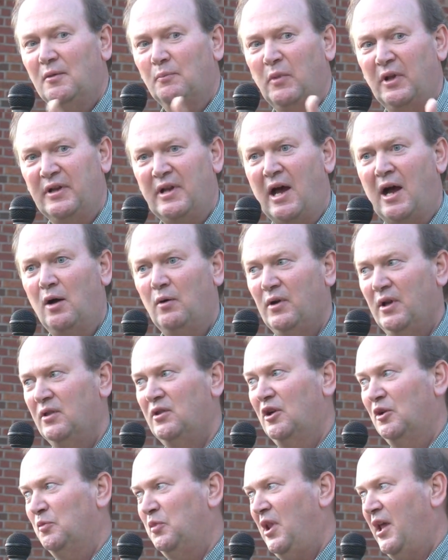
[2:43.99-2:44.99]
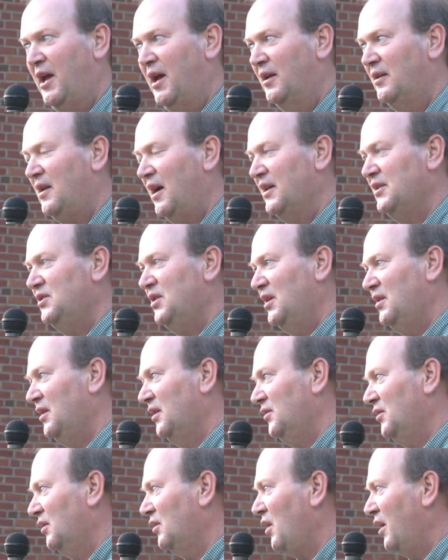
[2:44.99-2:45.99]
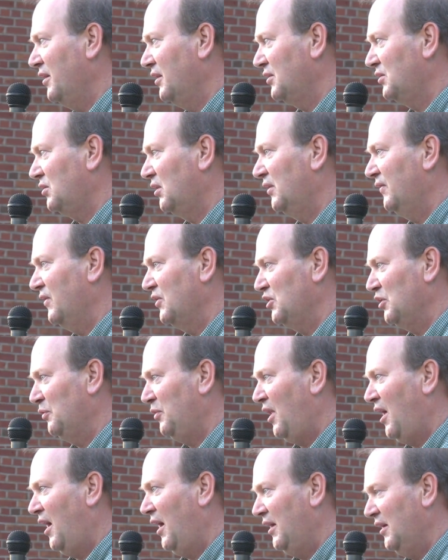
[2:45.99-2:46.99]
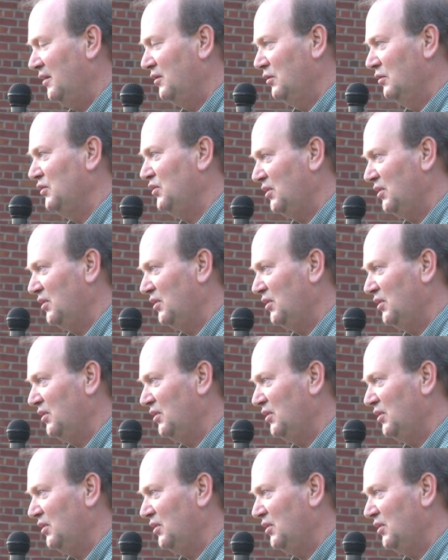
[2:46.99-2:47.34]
But now in their plan, I see that they're going to surface apply and do